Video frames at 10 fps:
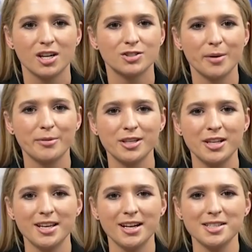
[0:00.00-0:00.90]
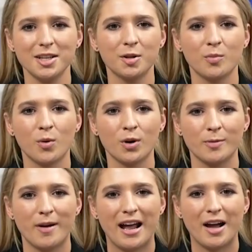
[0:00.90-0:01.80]
Robert, can you tell us a little more
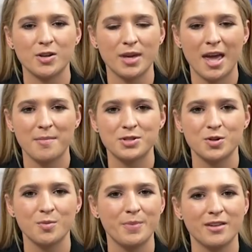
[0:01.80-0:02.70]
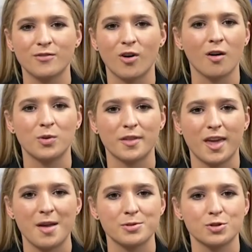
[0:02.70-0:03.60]
about how you came to be involved with
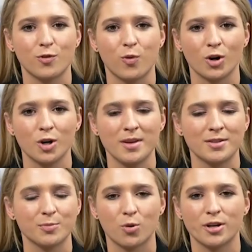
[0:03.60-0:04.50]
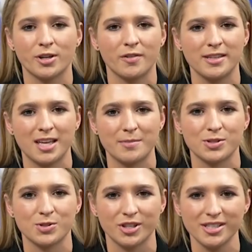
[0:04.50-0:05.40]
Campus Reform and reporting on these type of
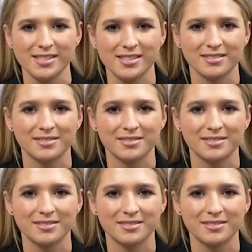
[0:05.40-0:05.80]
stories?